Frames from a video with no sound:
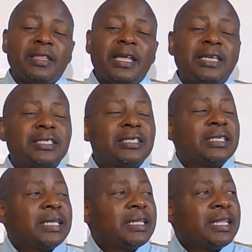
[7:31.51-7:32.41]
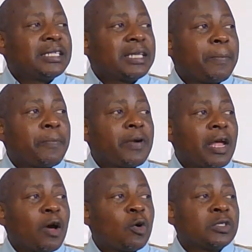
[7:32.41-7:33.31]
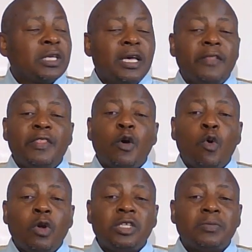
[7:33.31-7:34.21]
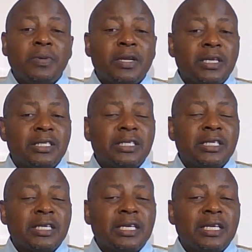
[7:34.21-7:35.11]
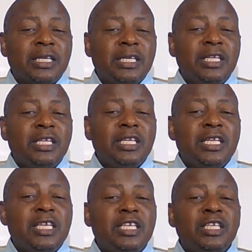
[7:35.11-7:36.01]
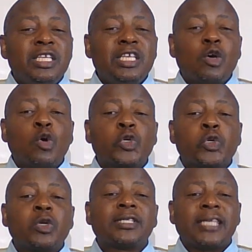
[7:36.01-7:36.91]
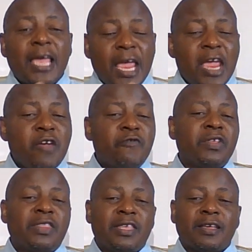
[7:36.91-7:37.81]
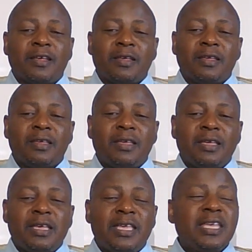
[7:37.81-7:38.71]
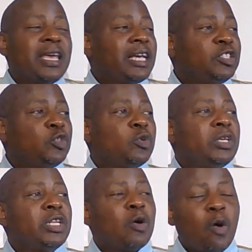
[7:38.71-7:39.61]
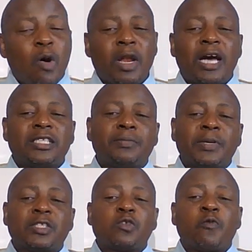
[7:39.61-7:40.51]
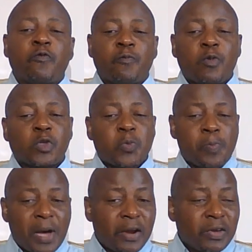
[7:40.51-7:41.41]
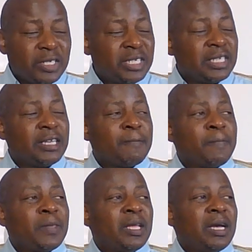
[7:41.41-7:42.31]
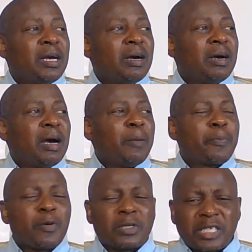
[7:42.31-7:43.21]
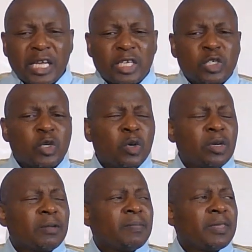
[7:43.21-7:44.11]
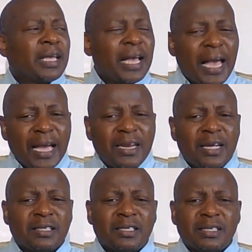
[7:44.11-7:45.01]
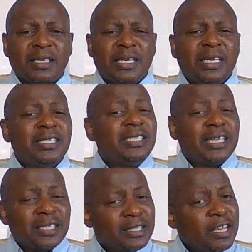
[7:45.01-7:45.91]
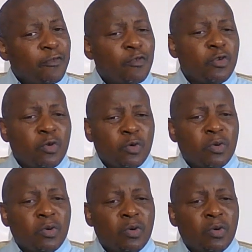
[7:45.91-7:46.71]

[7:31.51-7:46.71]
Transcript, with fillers: That's that's a prayer because the Holy Spirit, he, he controls everything. He guides you in all aspects of prosperity, protection, guidance. He's just there for you.